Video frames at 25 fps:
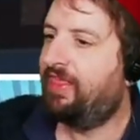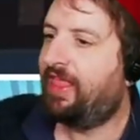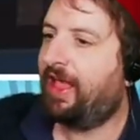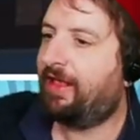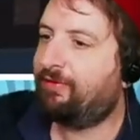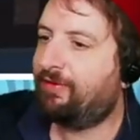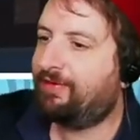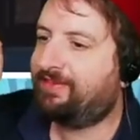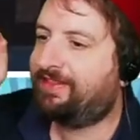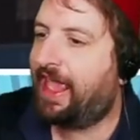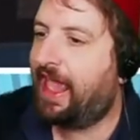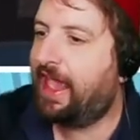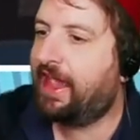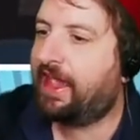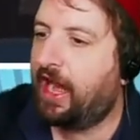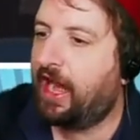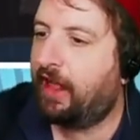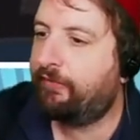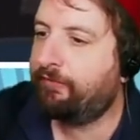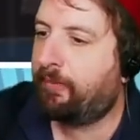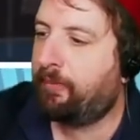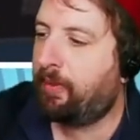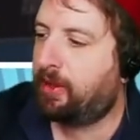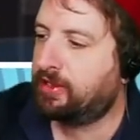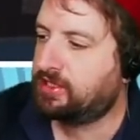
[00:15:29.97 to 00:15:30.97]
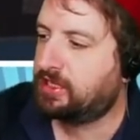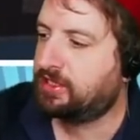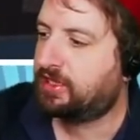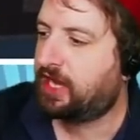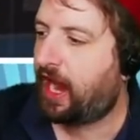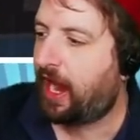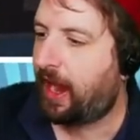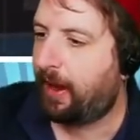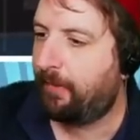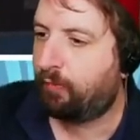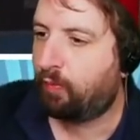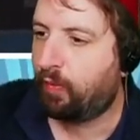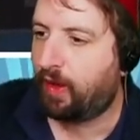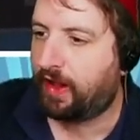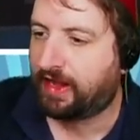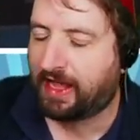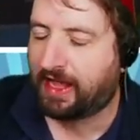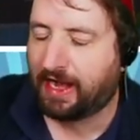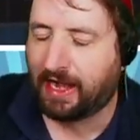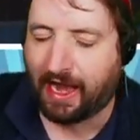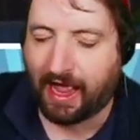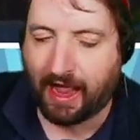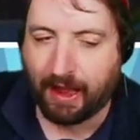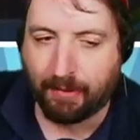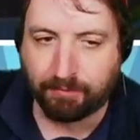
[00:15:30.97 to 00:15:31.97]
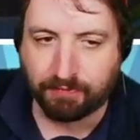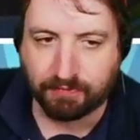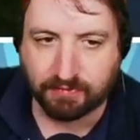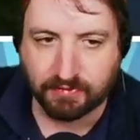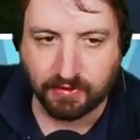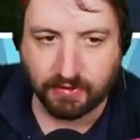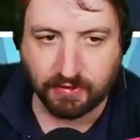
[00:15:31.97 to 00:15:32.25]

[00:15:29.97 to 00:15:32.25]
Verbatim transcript: That's been taken off a bunch of times when I collapsed.